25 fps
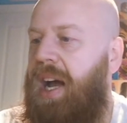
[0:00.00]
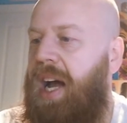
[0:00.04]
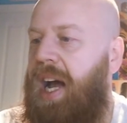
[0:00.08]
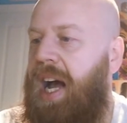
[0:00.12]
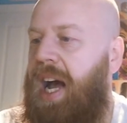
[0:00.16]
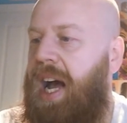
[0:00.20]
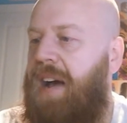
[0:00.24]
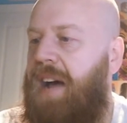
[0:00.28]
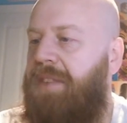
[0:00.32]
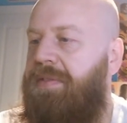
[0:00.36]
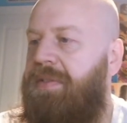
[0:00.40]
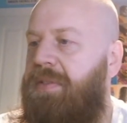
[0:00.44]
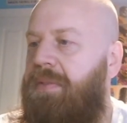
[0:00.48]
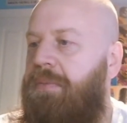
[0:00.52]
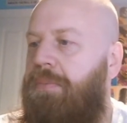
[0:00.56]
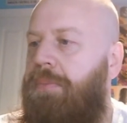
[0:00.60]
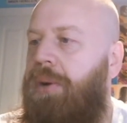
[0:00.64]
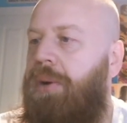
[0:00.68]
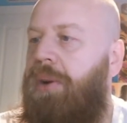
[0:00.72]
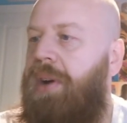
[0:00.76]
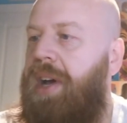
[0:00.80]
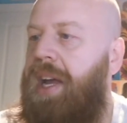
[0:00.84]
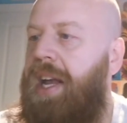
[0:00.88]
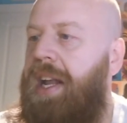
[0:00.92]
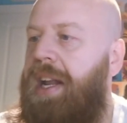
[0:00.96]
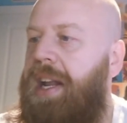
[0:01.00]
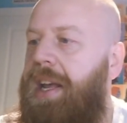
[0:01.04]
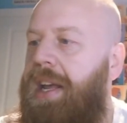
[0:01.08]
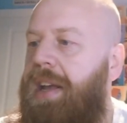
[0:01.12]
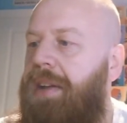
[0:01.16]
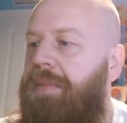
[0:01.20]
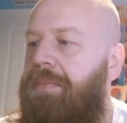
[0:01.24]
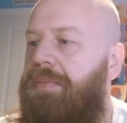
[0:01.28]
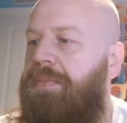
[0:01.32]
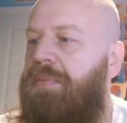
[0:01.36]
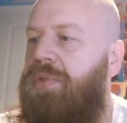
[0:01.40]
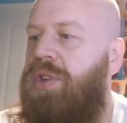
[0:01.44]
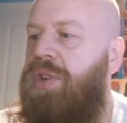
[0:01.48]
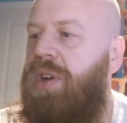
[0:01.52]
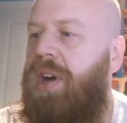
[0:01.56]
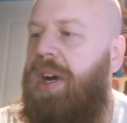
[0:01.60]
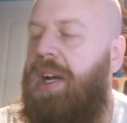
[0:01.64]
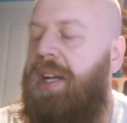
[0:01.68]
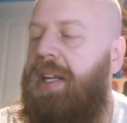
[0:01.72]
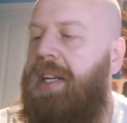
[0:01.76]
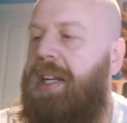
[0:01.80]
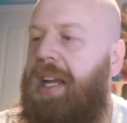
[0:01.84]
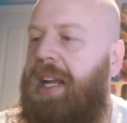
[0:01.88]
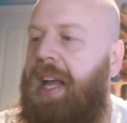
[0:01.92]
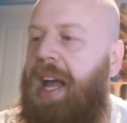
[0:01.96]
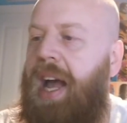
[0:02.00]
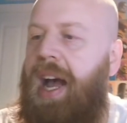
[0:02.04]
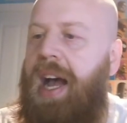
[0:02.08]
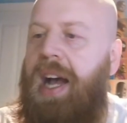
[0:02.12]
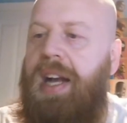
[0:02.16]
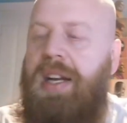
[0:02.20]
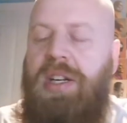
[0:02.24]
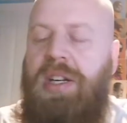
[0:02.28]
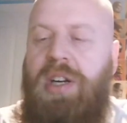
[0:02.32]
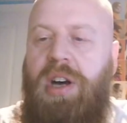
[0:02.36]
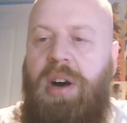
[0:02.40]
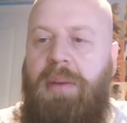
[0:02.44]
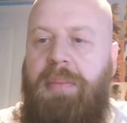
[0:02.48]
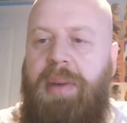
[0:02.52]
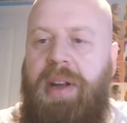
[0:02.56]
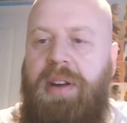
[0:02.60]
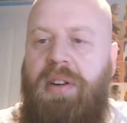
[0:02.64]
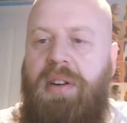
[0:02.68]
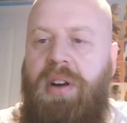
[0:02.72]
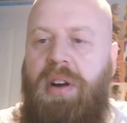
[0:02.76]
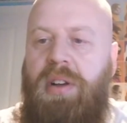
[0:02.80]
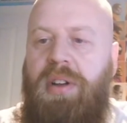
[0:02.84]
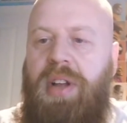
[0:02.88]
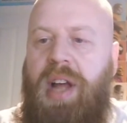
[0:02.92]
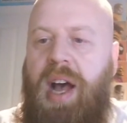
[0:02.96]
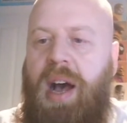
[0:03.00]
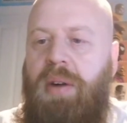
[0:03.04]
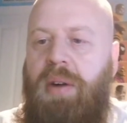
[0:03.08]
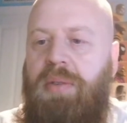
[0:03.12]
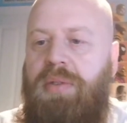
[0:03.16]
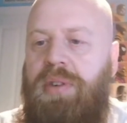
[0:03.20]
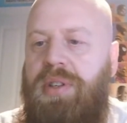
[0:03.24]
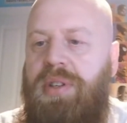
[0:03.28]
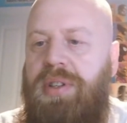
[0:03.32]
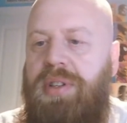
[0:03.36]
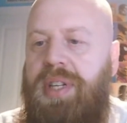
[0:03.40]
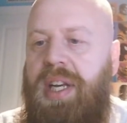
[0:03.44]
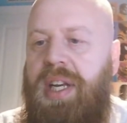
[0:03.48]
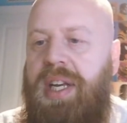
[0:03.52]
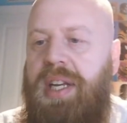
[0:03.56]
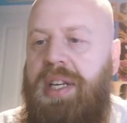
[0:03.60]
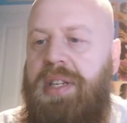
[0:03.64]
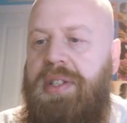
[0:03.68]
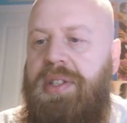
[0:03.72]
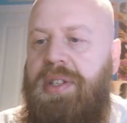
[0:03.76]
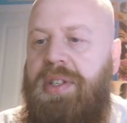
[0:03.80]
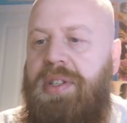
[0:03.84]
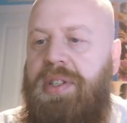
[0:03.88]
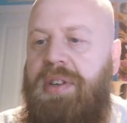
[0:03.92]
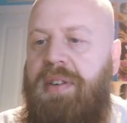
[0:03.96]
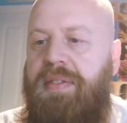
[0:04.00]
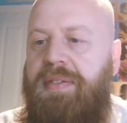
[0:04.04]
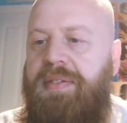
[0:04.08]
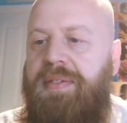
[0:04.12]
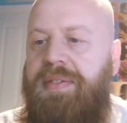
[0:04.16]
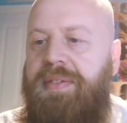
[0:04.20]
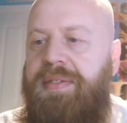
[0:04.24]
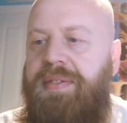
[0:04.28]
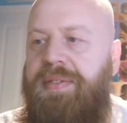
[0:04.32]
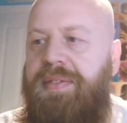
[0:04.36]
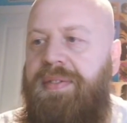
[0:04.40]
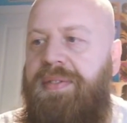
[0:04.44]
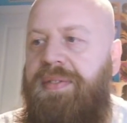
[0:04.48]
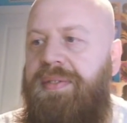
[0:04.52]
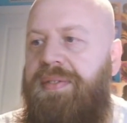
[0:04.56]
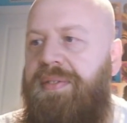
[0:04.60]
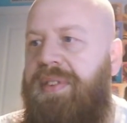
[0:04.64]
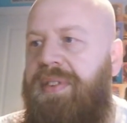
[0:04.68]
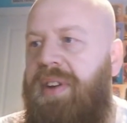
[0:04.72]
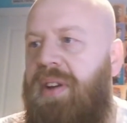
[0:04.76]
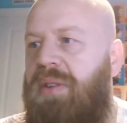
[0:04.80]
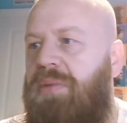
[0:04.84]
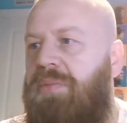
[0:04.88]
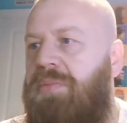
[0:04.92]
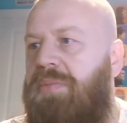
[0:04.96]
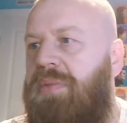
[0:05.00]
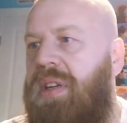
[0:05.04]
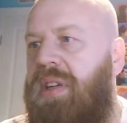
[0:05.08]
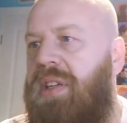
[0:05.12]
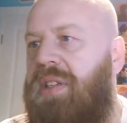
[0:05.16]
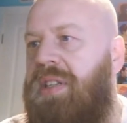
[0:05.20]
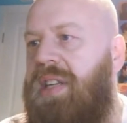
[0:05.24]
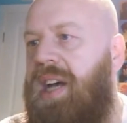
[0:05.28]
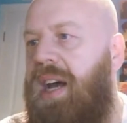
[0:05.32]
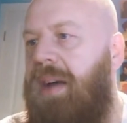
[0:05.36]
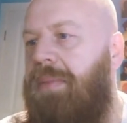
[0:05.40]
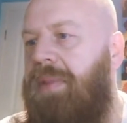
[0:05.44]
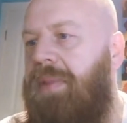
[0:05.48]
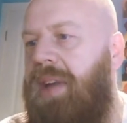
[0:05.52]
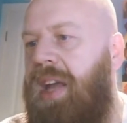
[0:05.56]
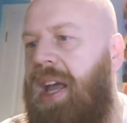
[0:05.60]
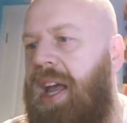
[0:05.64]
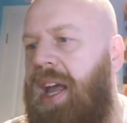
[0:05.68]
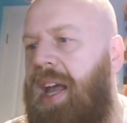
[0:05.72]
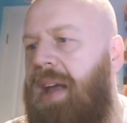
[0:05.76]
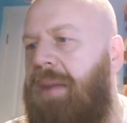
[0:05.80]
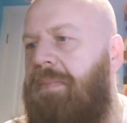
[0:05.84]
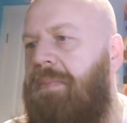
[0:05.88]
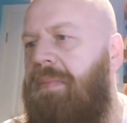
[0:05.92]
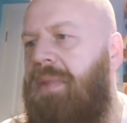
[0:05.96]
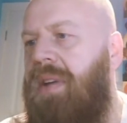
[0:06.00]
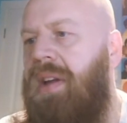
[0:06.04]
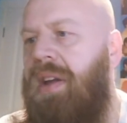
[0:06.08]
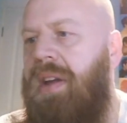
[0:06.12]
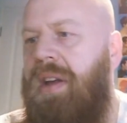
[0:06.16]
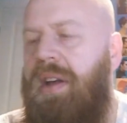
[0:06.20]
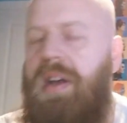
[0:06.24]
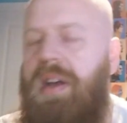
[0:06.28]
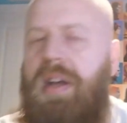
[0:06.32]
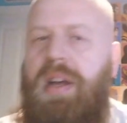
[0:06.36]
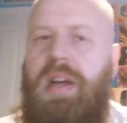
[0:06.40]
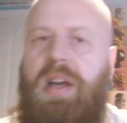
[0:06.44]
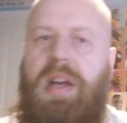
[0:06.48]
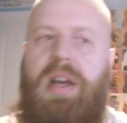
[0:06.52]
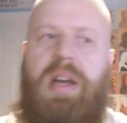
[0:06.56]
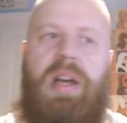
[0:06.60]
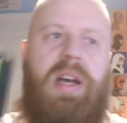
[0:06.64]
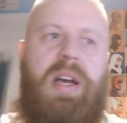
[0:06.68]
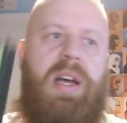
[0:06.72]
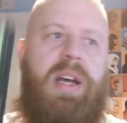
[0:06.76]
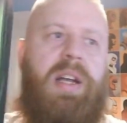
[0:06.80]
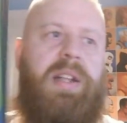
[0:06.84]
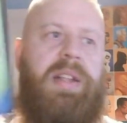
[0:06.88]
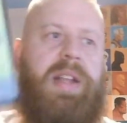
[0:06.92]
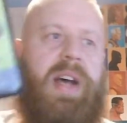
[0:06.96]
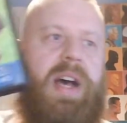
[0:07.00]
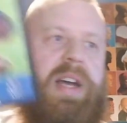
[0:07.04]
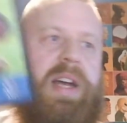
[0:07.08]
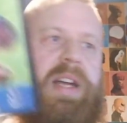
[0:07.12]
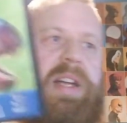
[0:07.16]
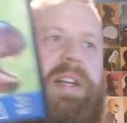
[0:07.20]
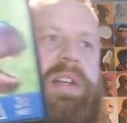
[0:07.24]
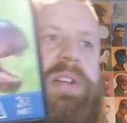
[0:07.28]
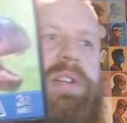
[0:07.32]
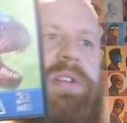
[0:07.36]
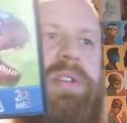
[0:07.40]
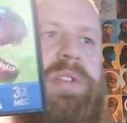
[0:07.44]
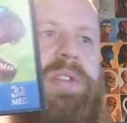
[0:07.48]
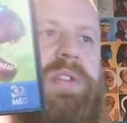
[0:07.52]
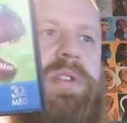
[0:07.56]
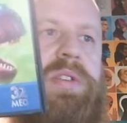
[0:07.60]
Haven't played it, so I can't comment on how good it is as a film type game. And that is The